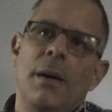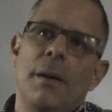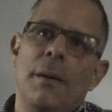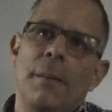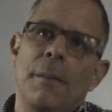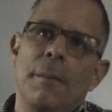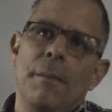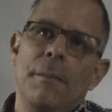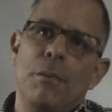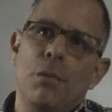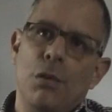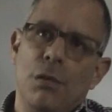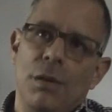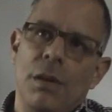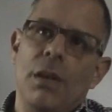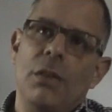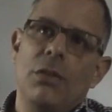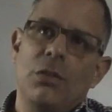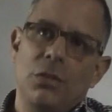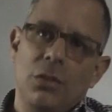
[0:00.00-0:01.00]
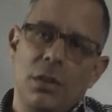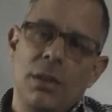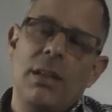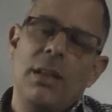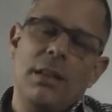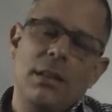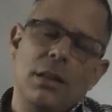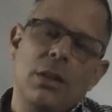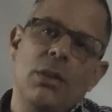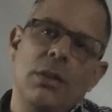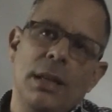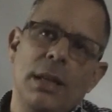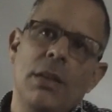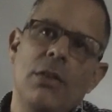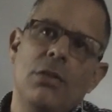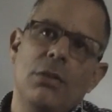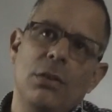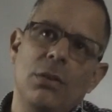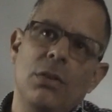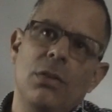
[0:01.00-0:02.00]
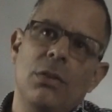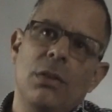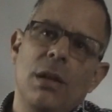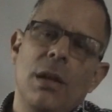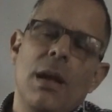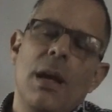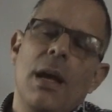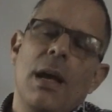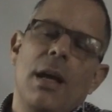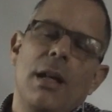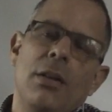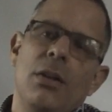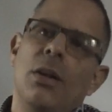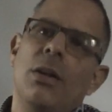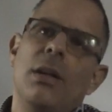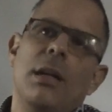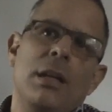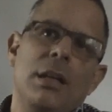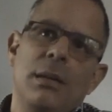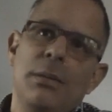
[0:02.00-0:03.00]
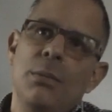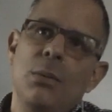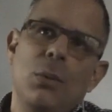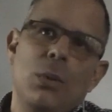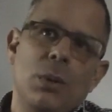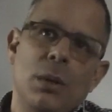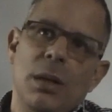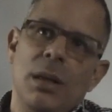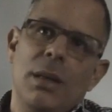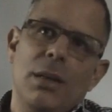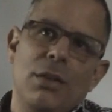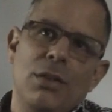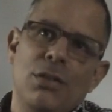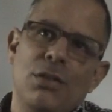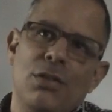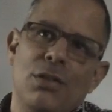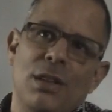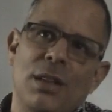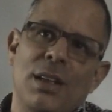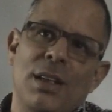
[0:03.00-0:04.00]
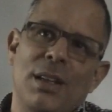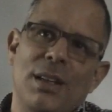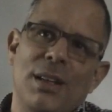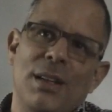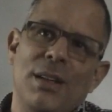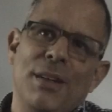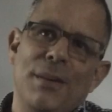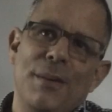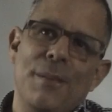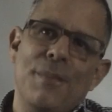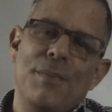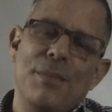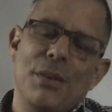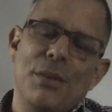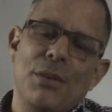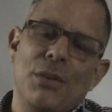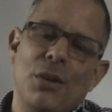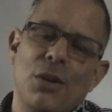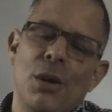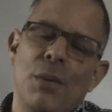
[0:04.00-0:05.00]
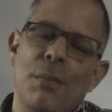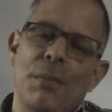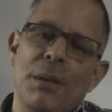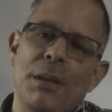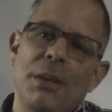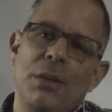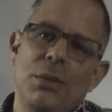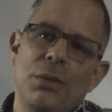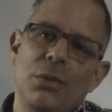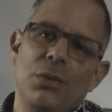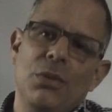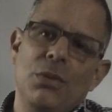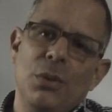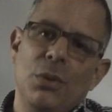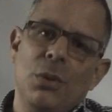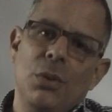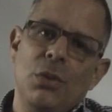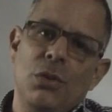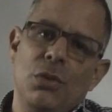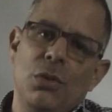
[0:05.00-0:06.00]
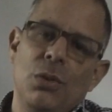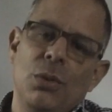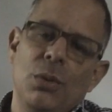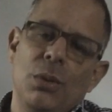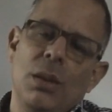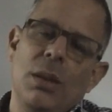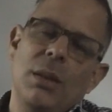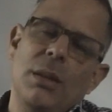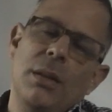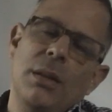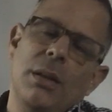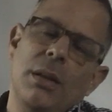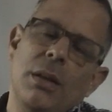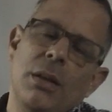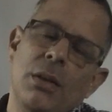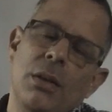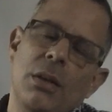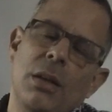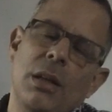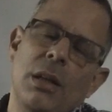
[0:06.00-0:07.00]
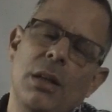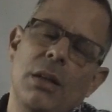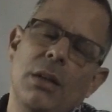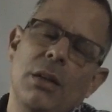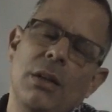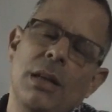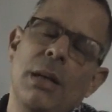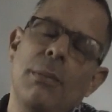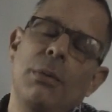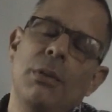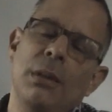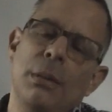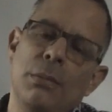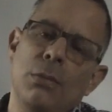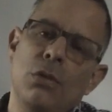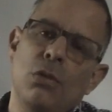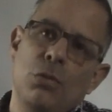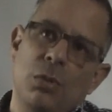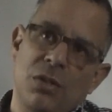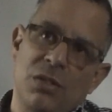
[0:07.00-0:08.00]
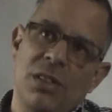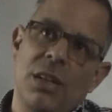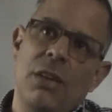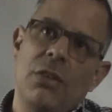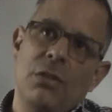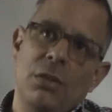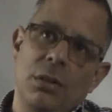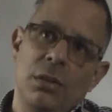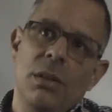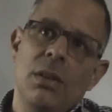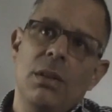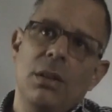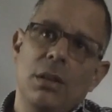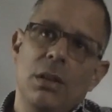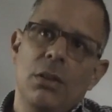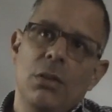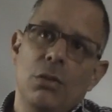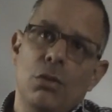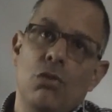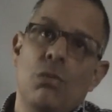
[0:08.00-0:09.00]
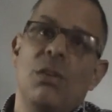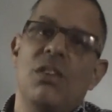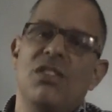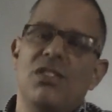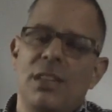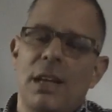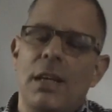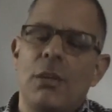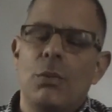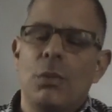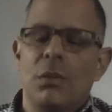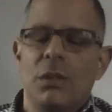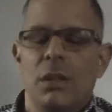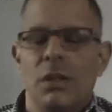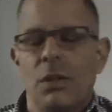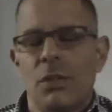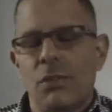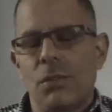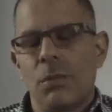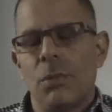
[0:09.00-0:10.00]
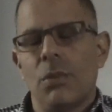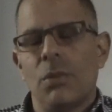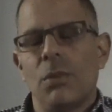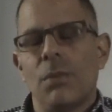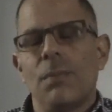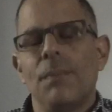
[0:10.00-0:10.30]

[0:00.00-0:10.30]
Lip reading: providers, data connections, and not anymore as the company who's also enable them to transact with the customers.